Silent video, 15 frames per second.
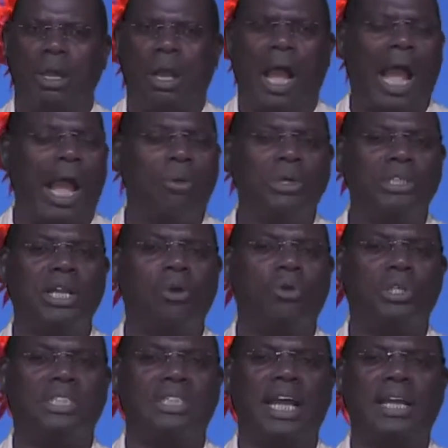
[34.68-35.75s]
I wish I
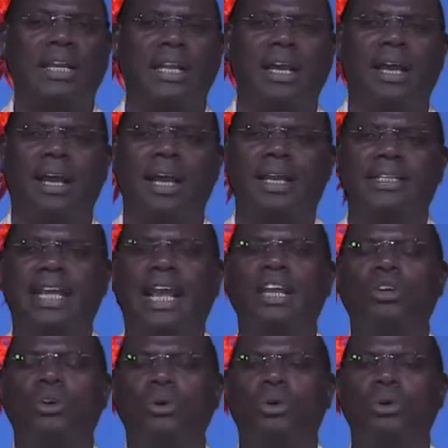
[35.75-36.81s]
could stand here and tell
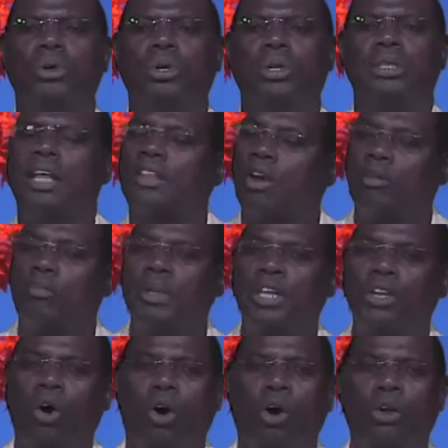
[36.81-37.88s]
you that there will be
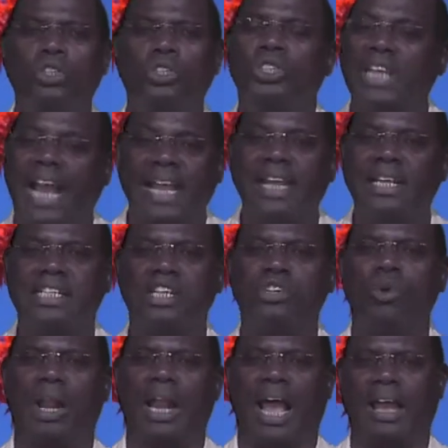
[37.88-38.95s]
no giants in
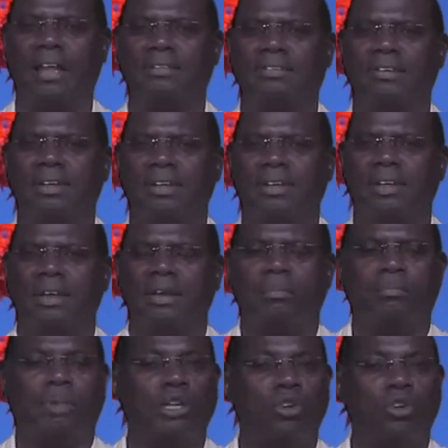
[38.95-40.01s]
your life.
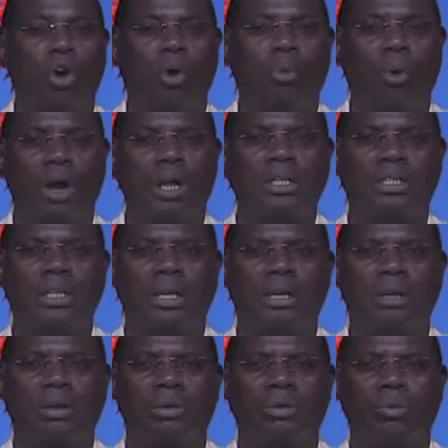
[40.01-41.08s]
But you know what?
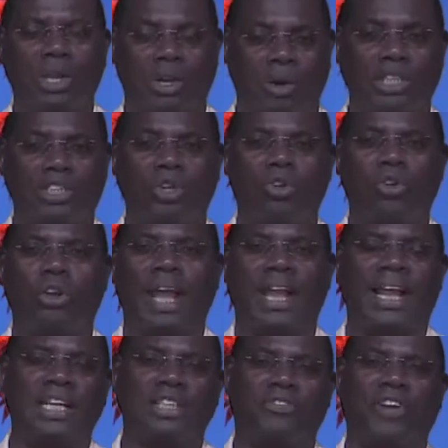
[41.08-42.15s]
We wrestle not
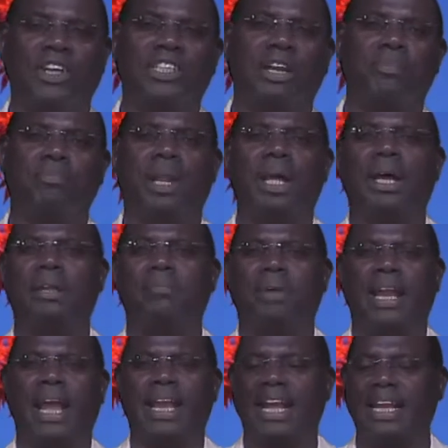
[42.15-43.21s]
against flesh and blood,
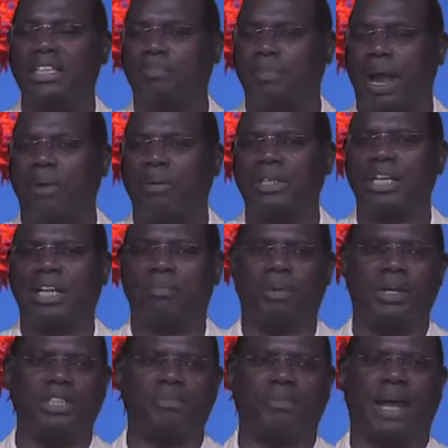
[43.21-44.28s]
but against powers and the
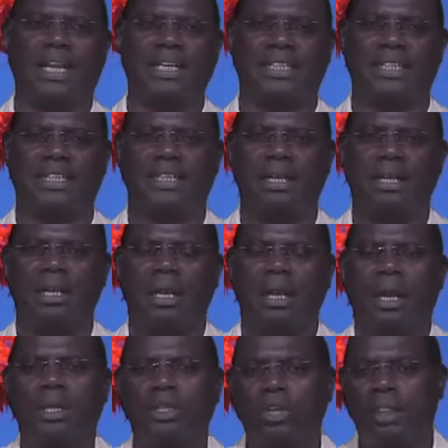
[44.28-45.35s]
principalities.
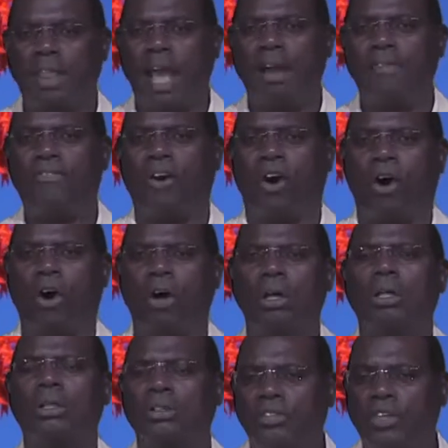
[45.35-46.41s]
So therefore,
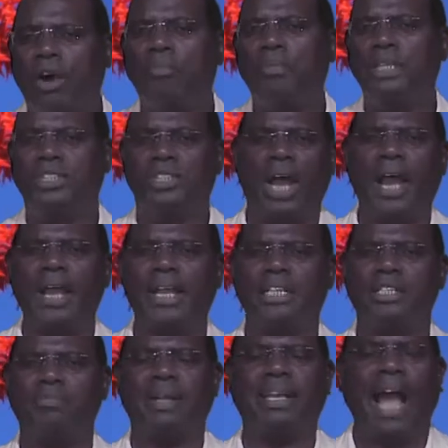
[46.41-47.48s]
there will be
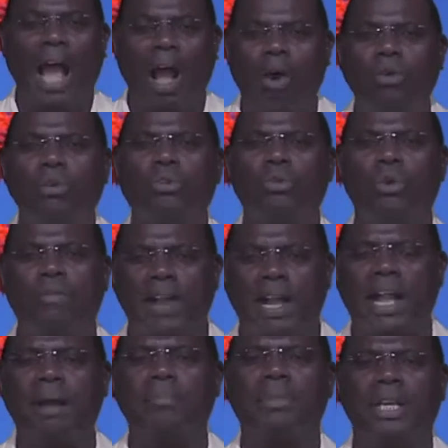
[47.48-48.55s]
giants. But how do you
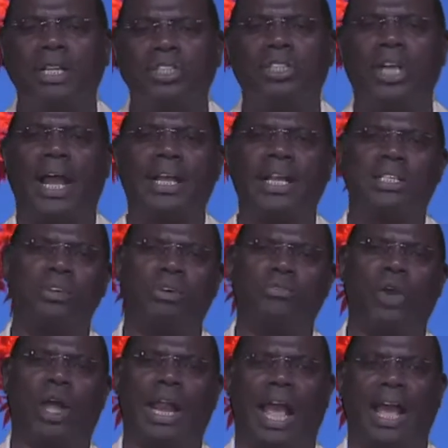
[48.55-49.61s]
overcome the giants of
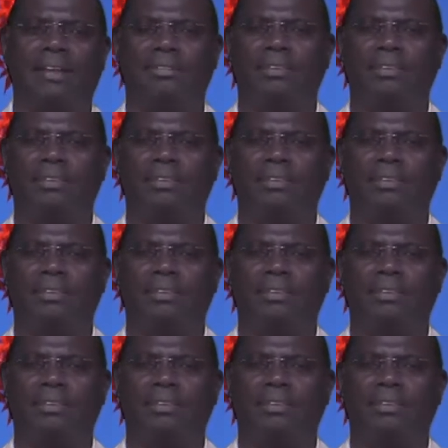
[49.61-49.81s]
your life?